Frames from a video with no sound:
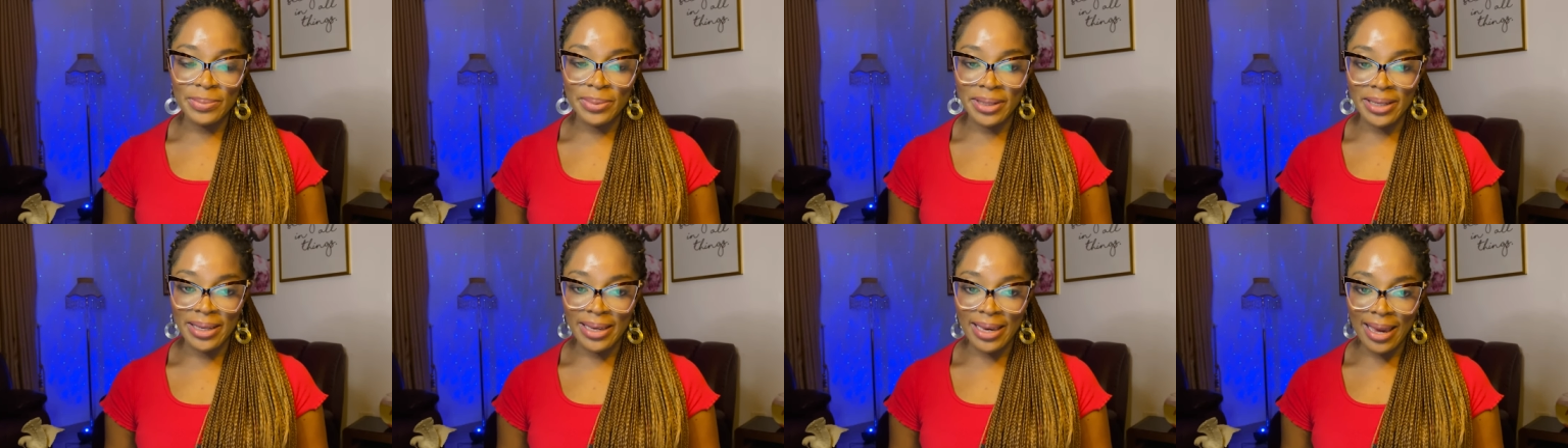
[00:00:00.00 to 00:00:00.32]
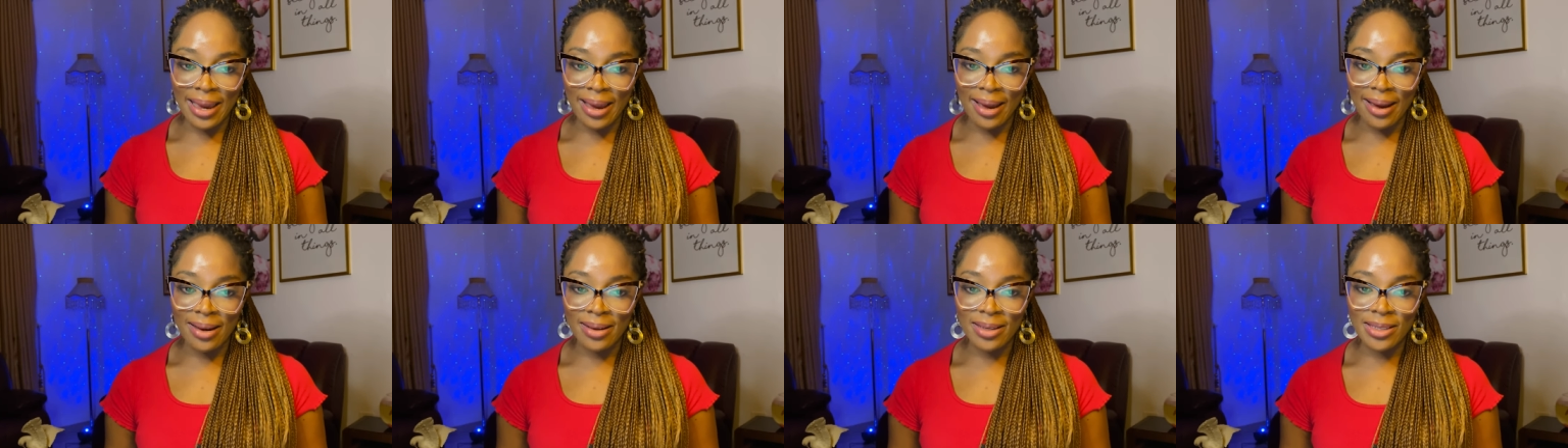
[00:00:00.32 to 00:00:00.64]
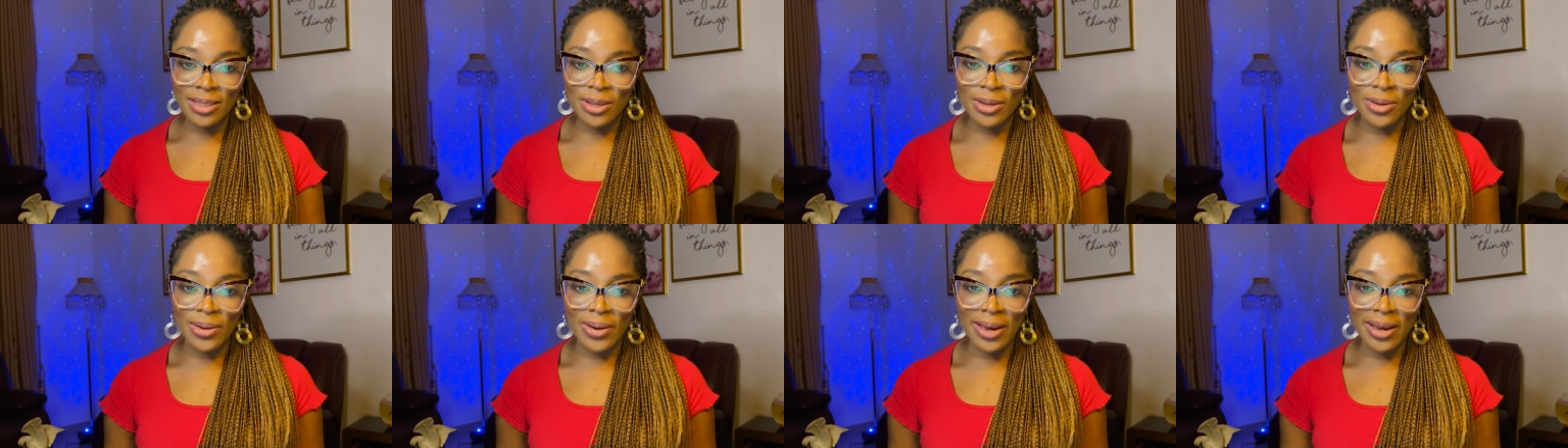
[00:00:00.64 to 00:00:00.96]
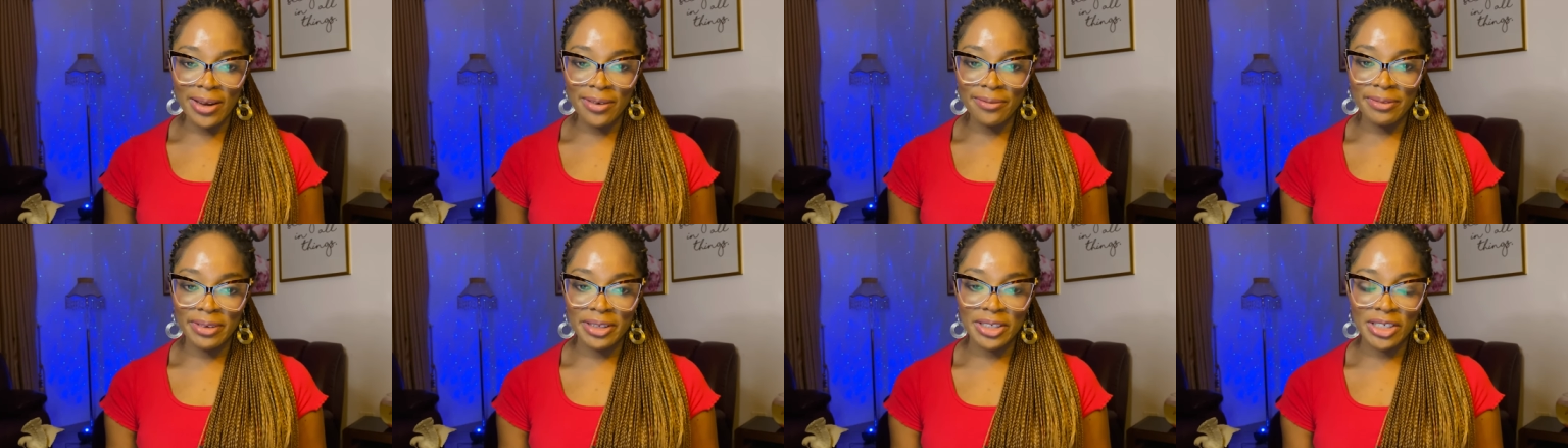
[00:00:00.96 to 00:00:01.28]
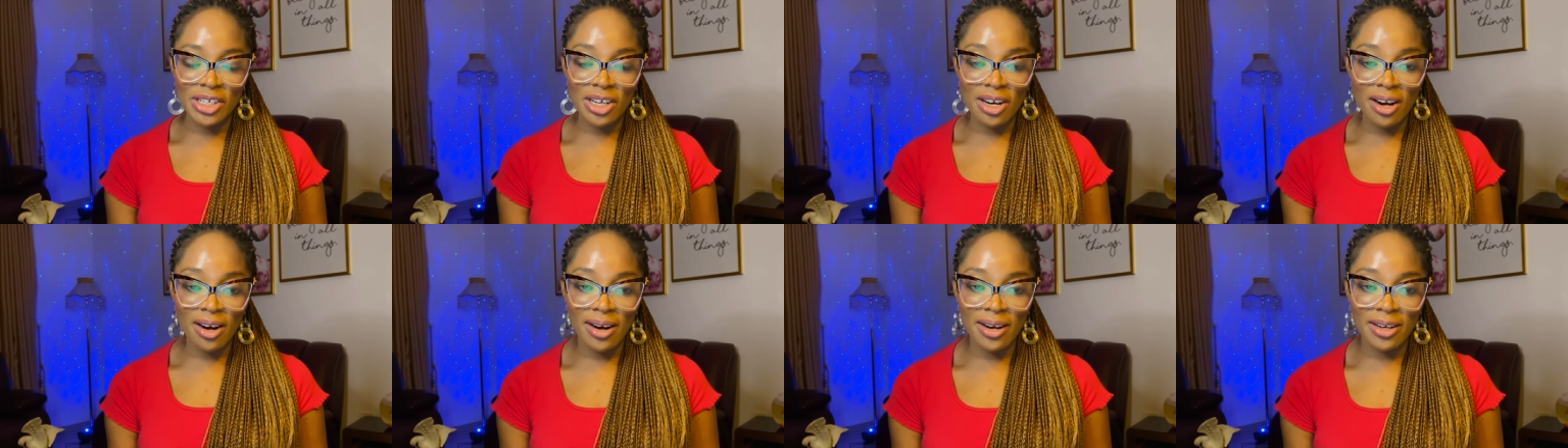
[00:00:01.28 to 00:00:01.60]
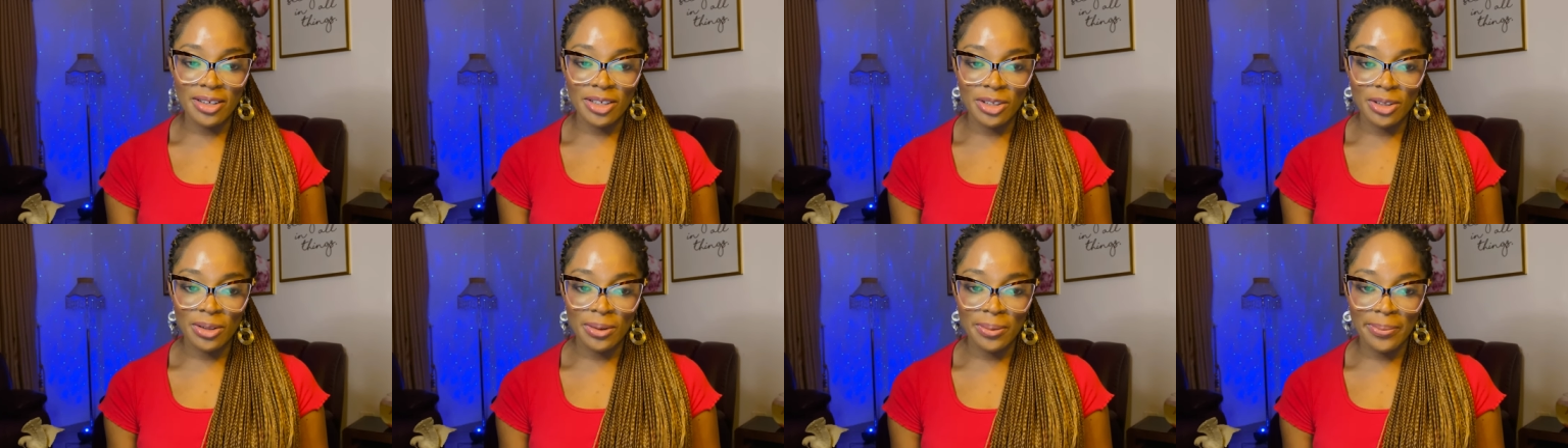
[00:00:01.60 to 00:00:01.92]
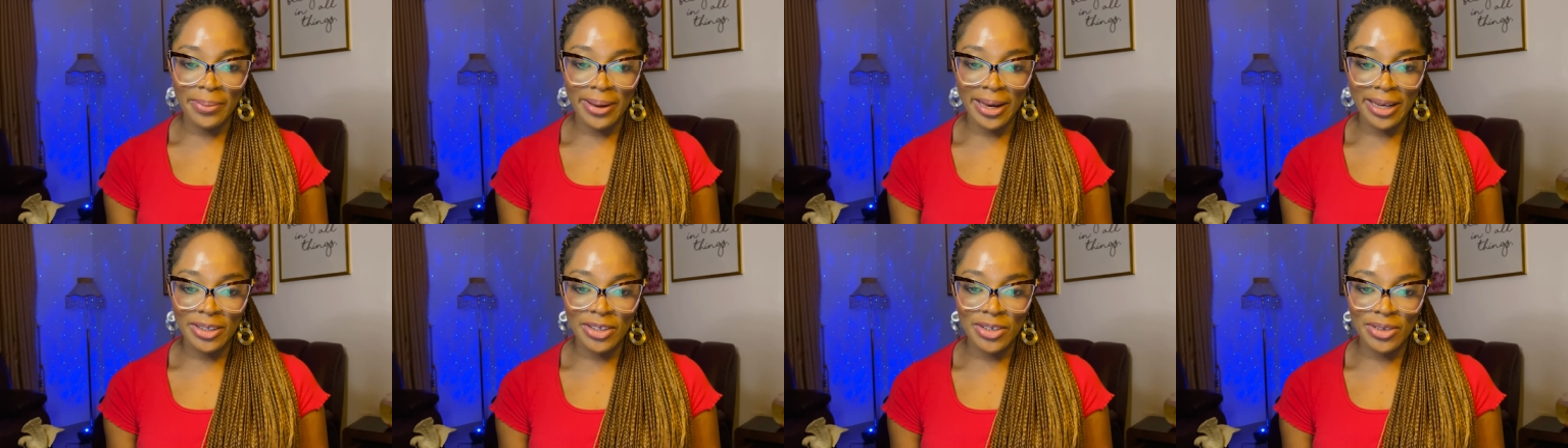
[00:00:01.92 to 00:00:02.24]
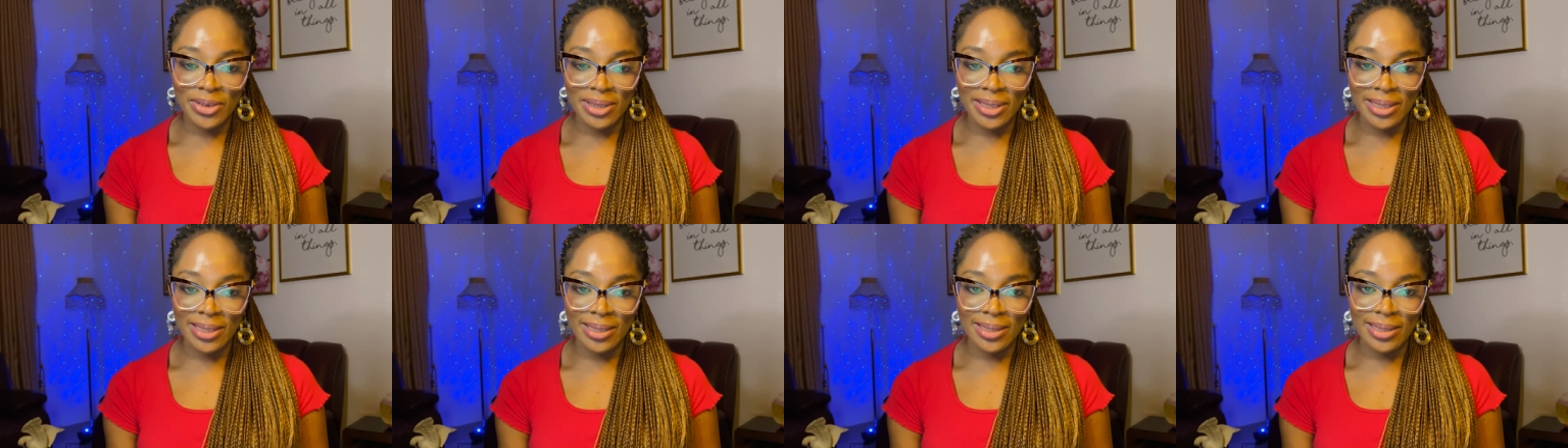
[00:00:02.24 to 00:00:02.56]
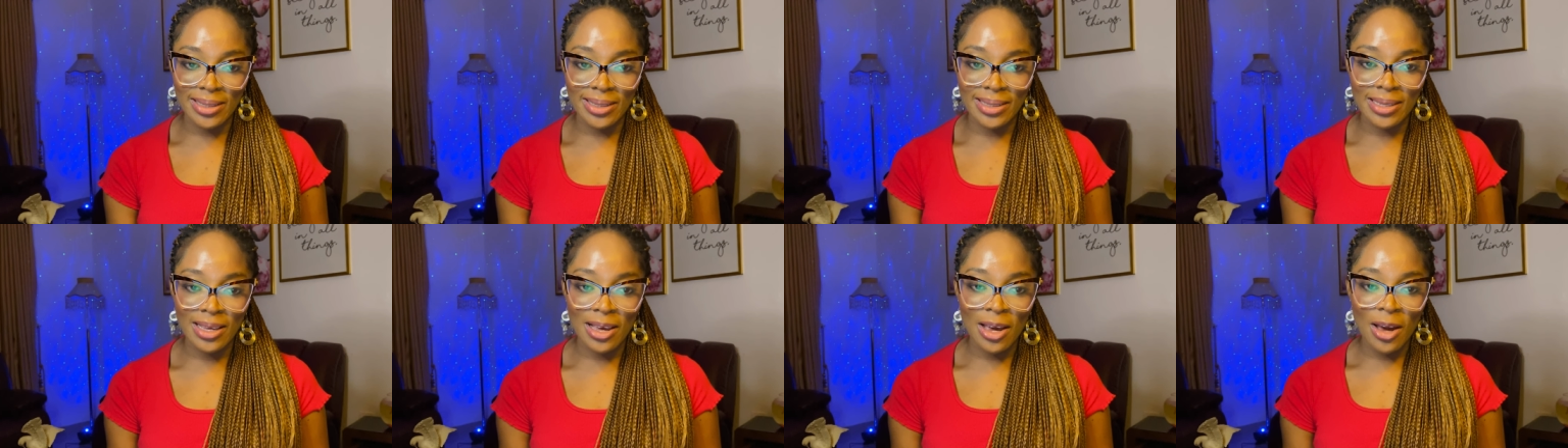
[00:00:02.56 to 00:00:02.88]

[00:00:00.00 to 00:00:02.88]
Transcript: year so you can recharge your batteries.